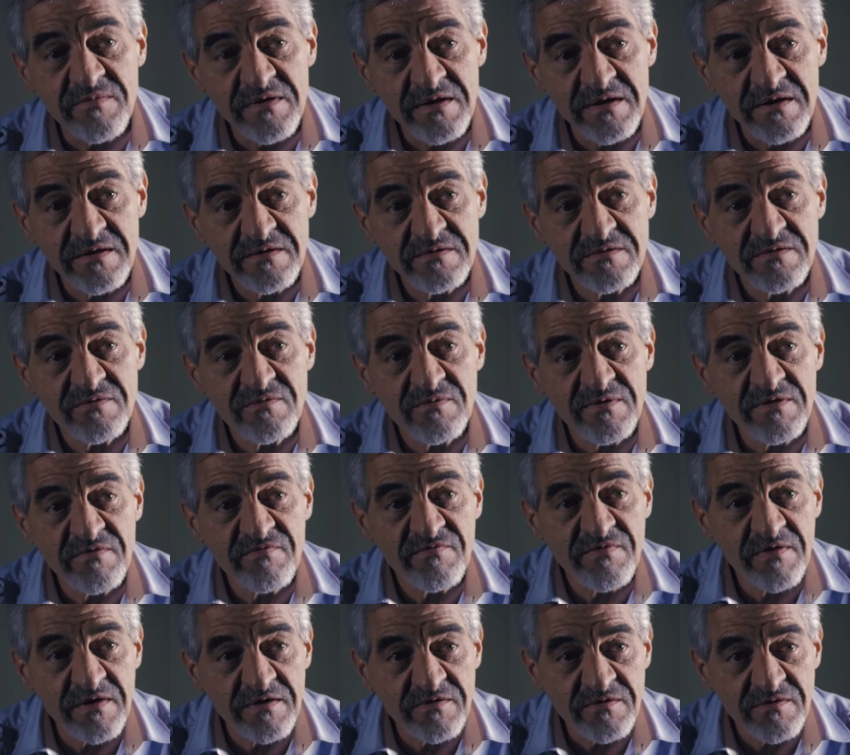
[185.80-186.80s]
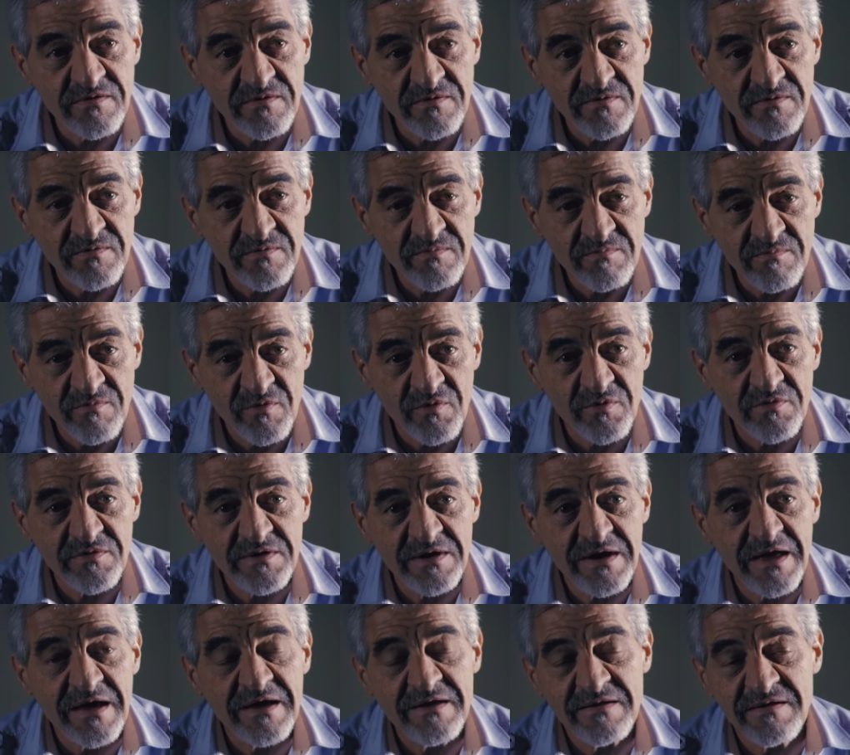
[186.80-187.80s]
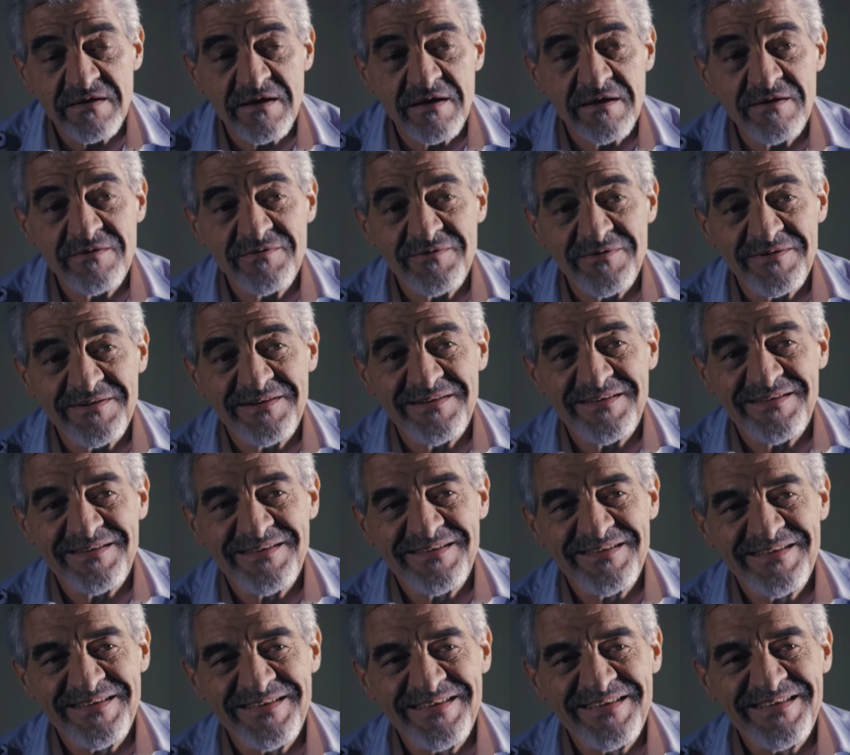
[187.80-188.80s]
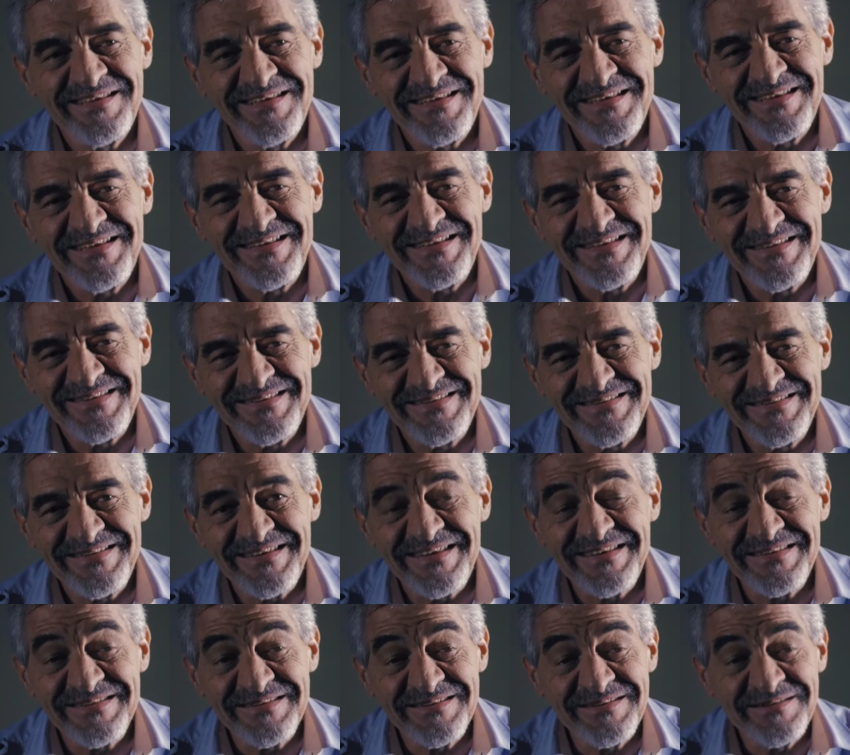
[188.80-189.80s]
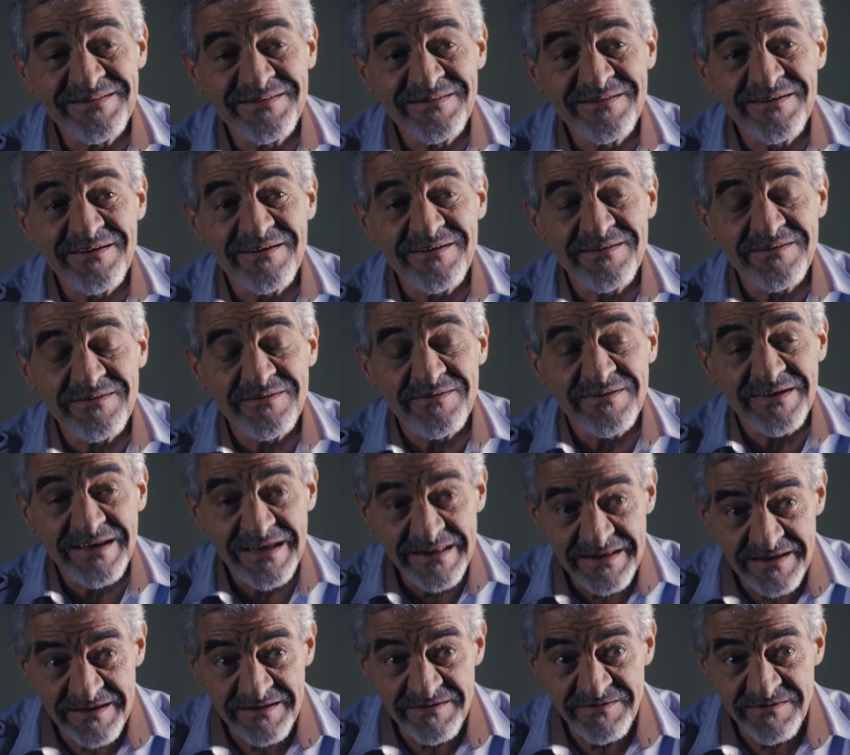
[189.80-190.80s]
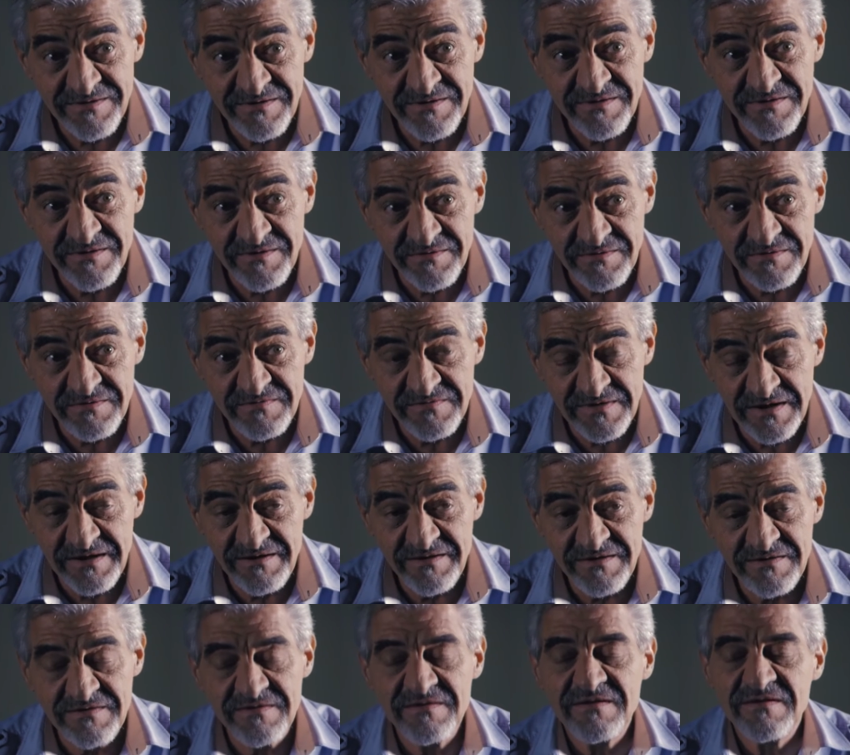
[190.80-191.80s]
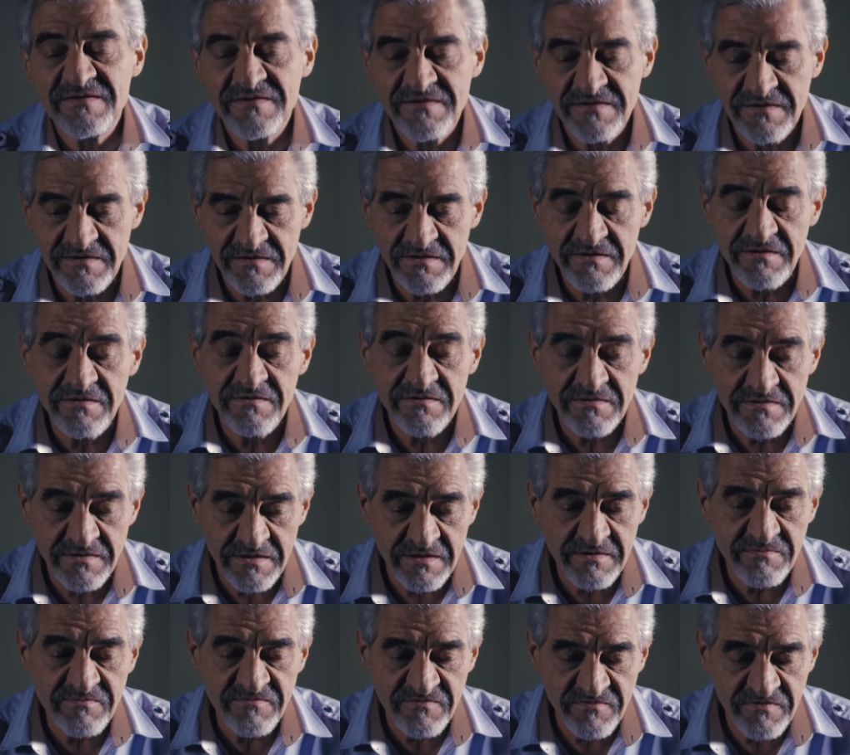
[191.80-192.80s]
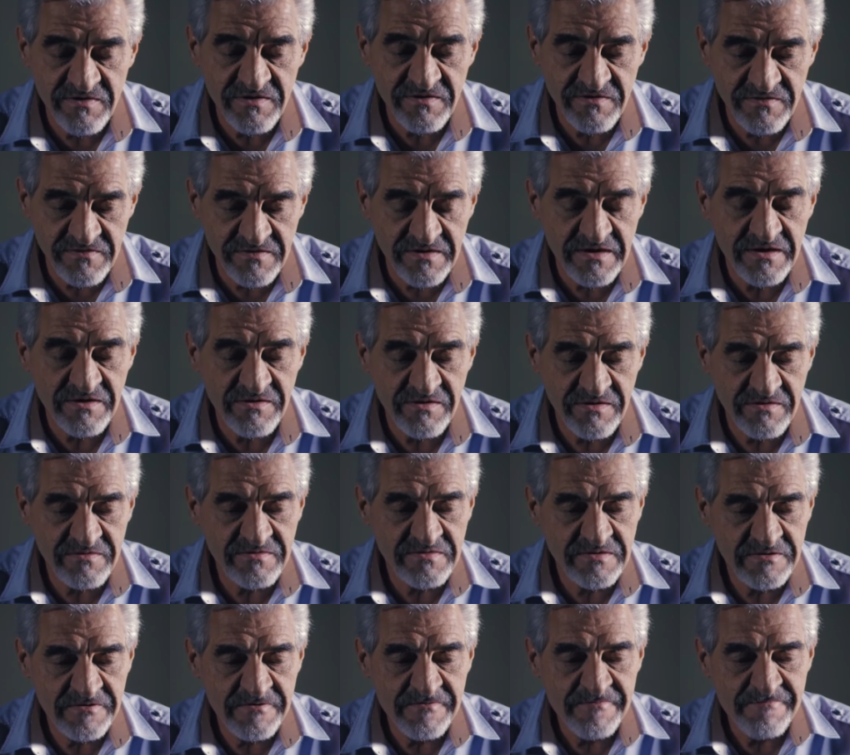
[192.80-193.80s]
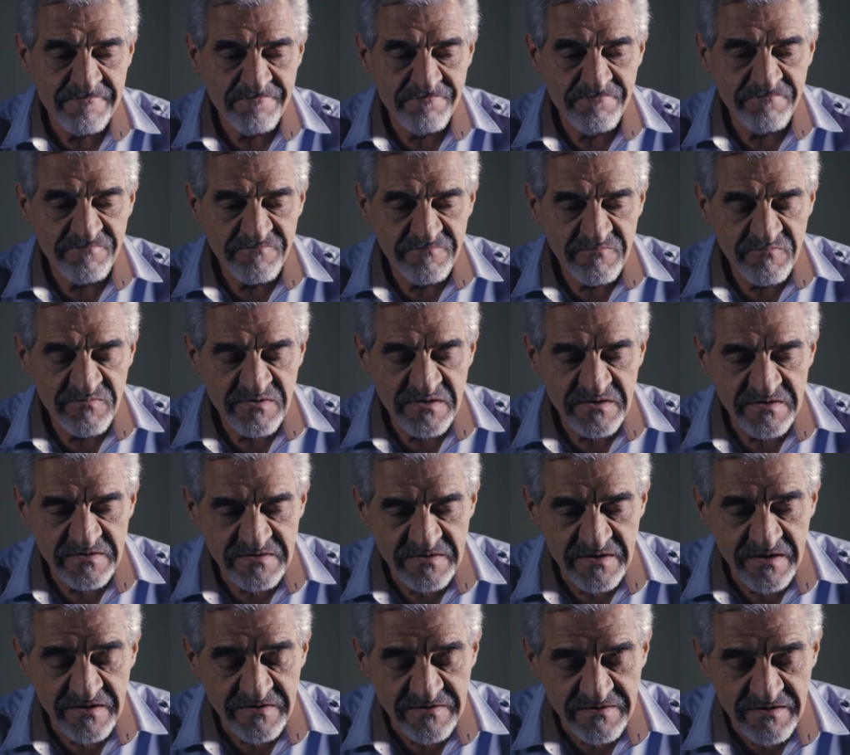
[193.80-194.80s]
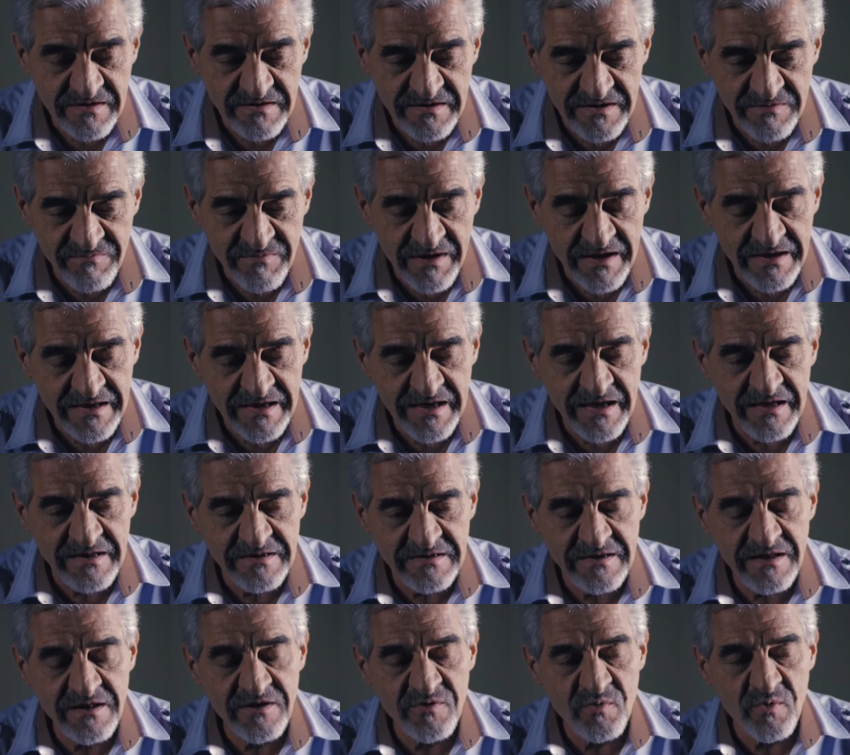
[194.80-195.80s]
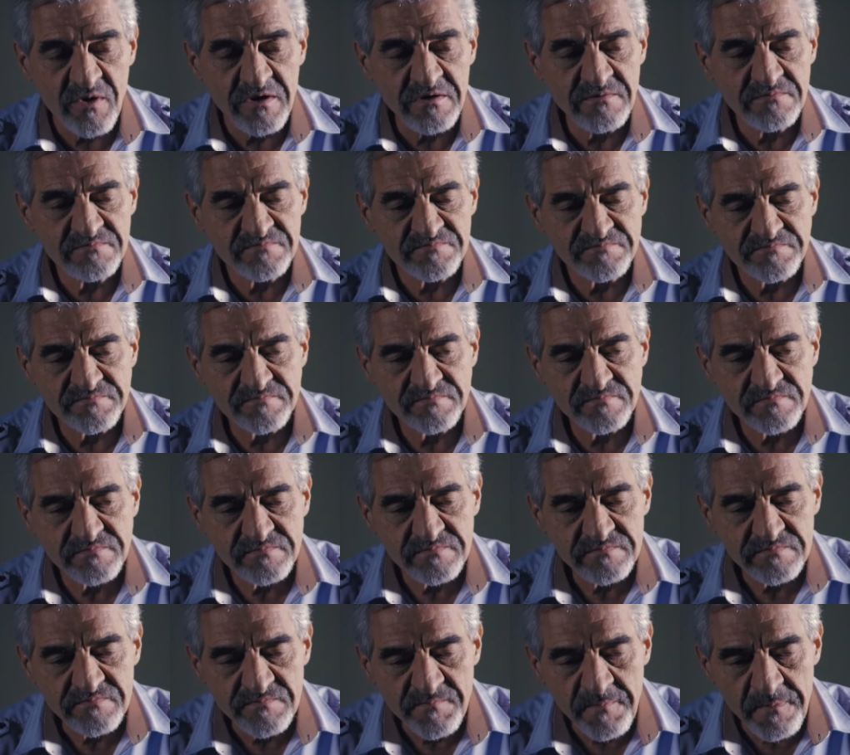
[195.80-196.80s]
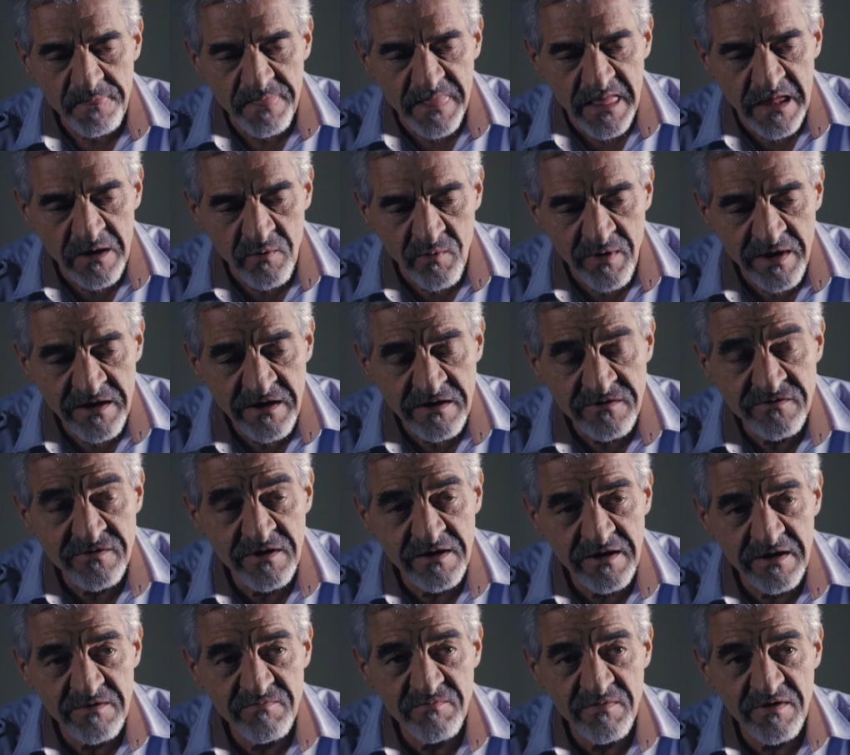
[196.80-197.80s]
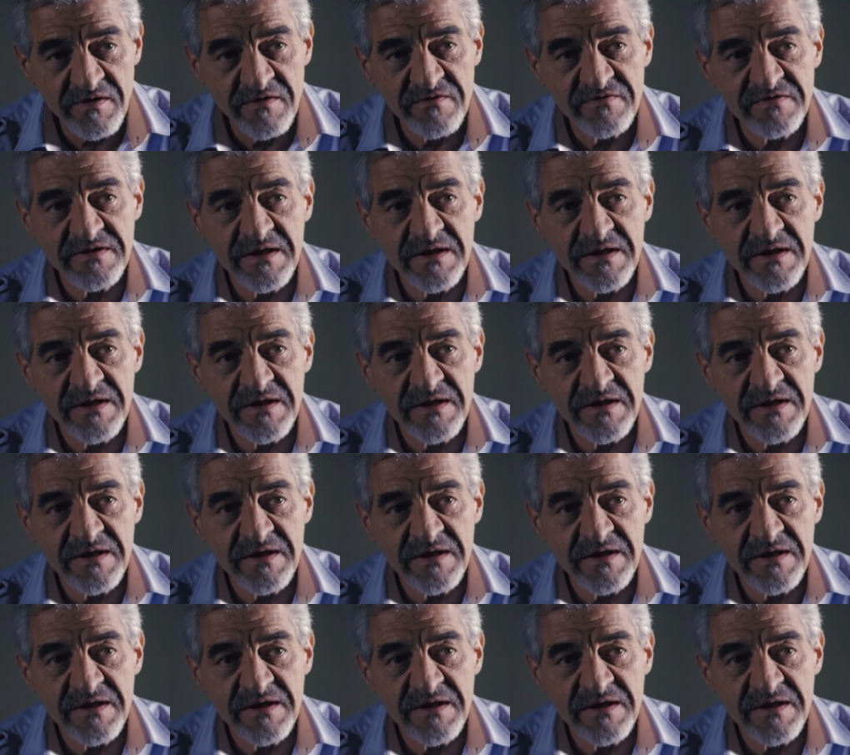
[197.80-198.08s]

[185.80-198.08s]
me to refund you more than 800. So I said, are you kidding? You know, are you serious? He said, yeah, no, I'm very serious. So I said to him, okay, I tell you what, why don't you get me a